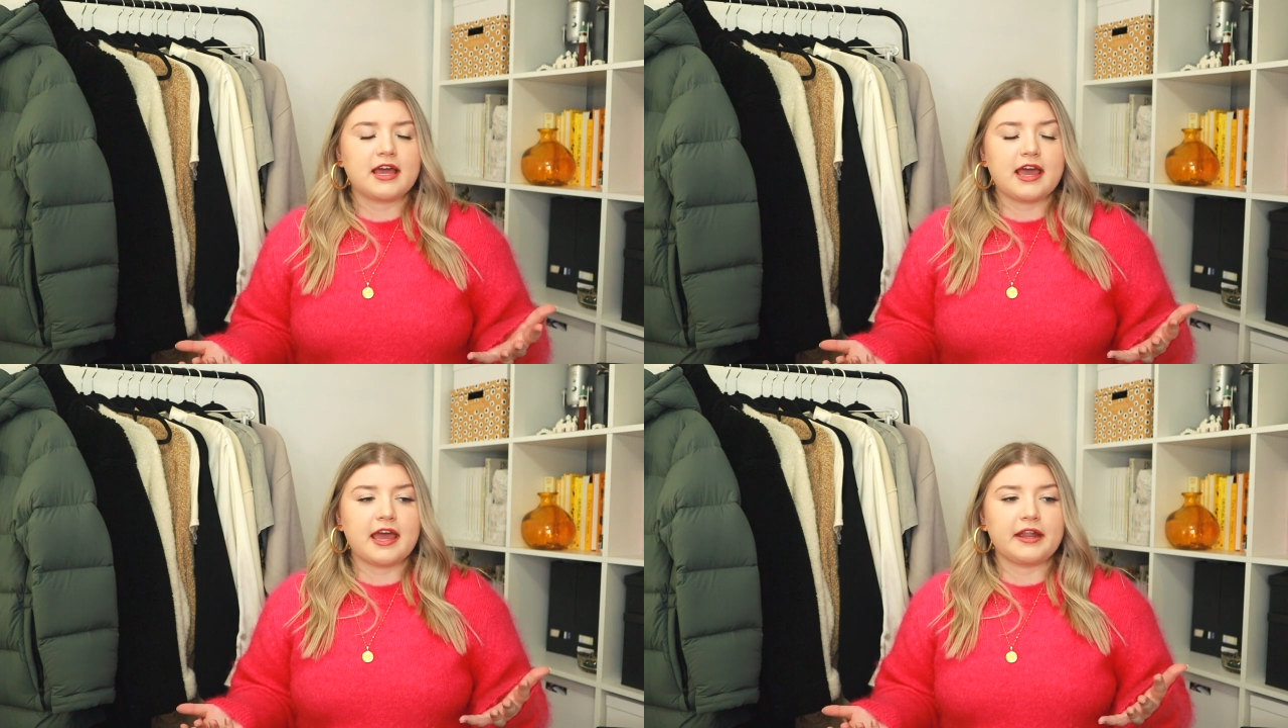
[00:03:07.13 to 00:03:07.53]

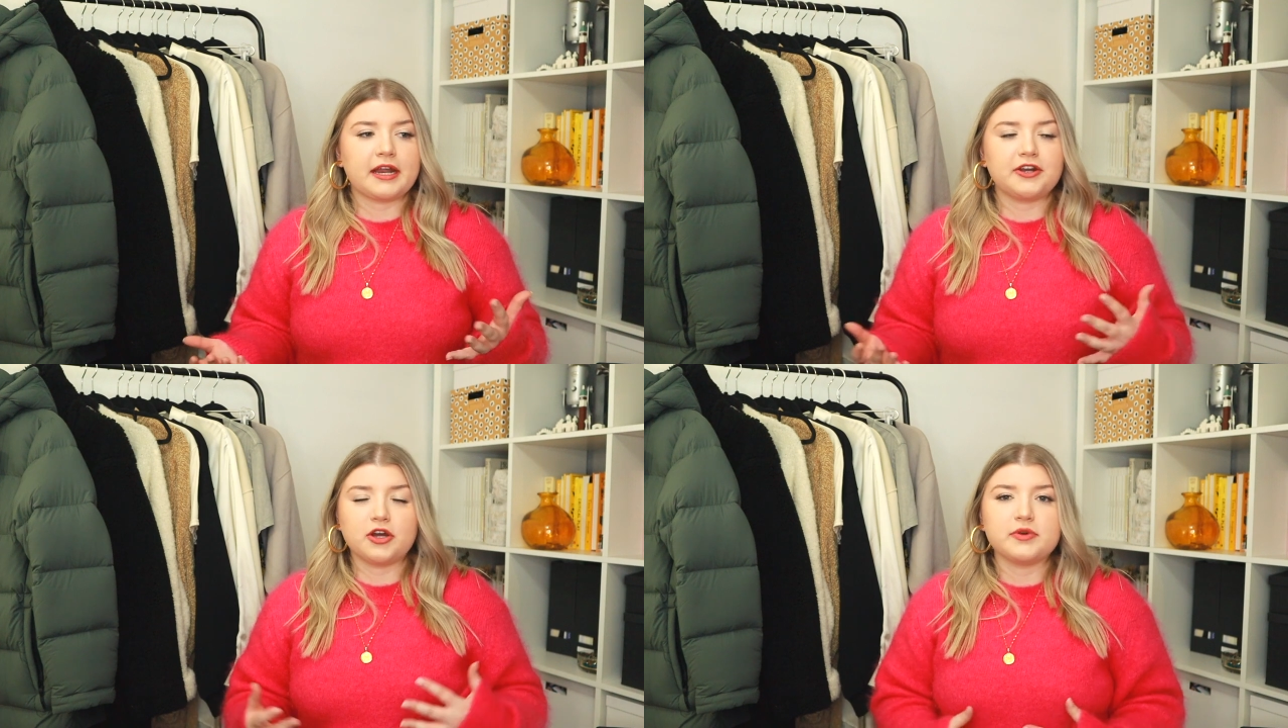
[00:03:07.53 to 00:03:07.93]
and
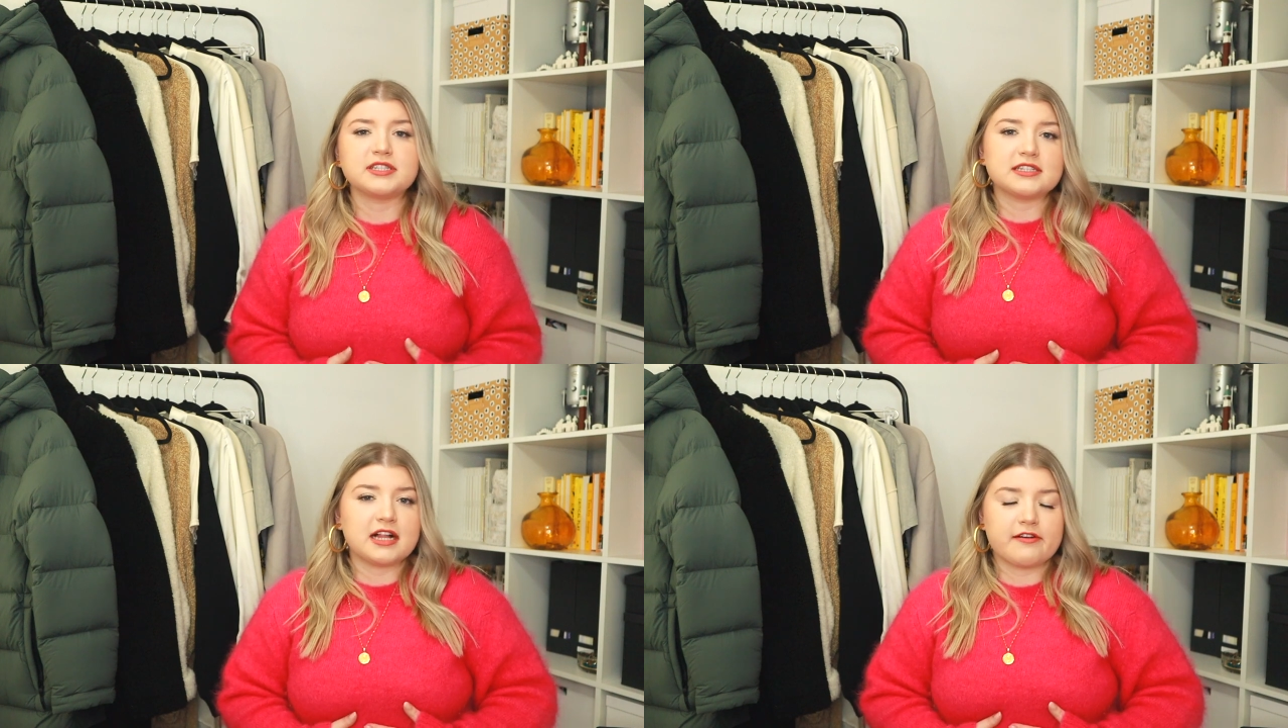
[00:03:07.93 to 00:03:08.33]
I know we
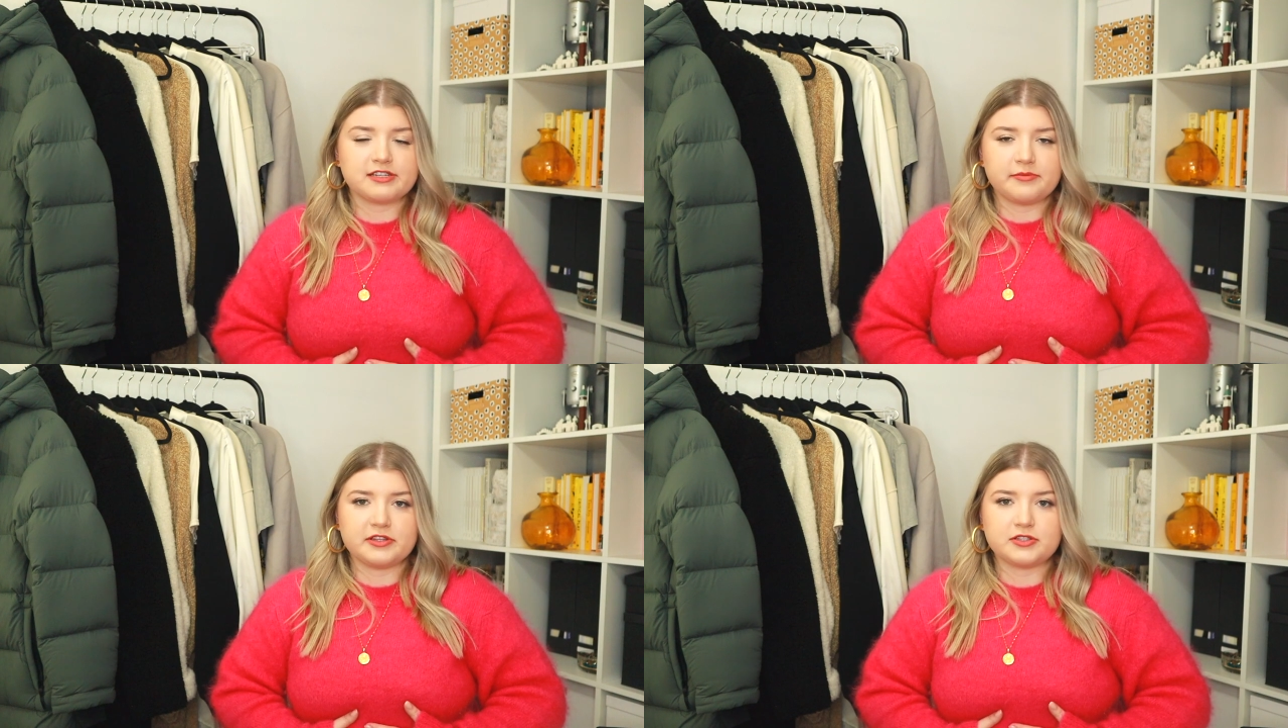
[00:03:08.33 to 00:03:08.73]
still have
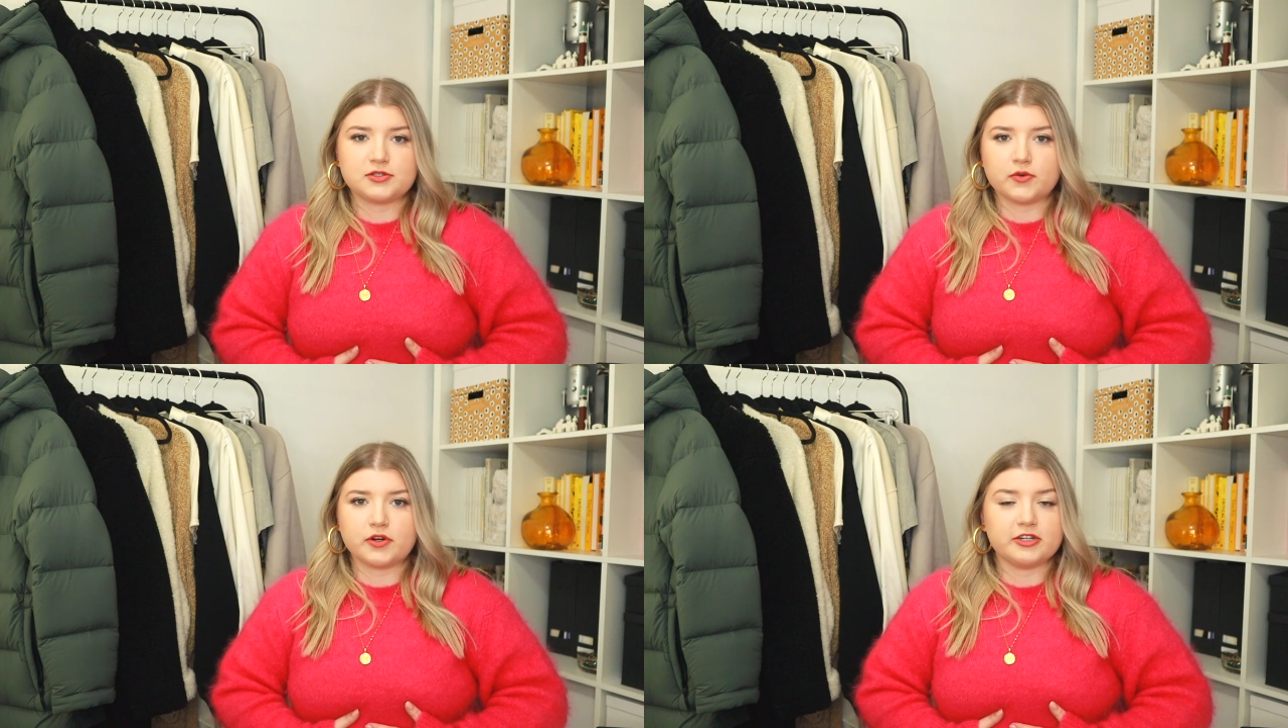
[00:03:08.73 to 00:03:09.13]
some in the
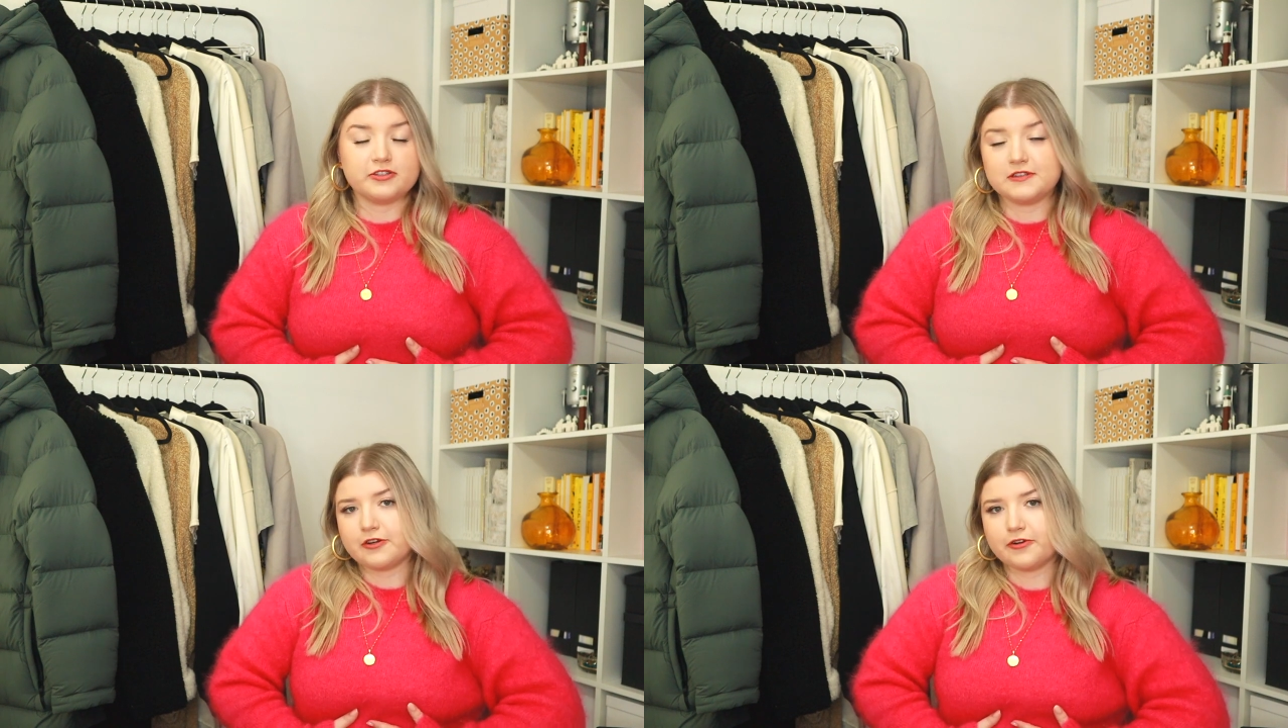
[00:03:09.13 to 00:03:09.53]
store,